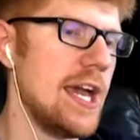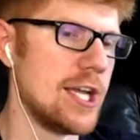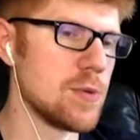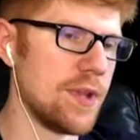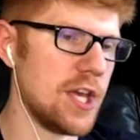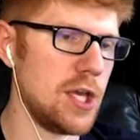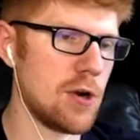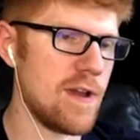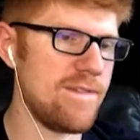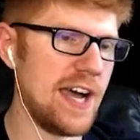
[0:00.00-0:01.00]
is one that
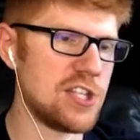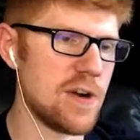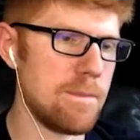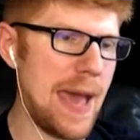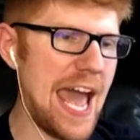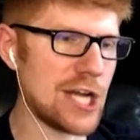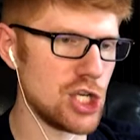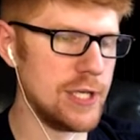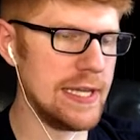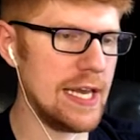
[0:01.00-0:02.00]
Yuri finds her
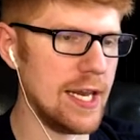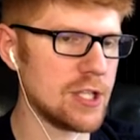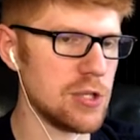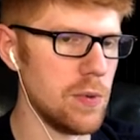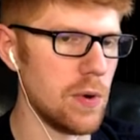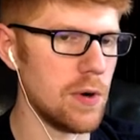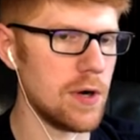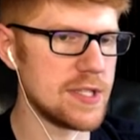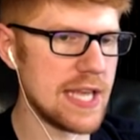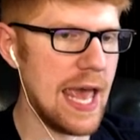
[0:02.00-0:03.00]
passion leaning
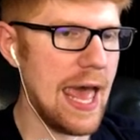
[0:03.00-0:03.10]
towards.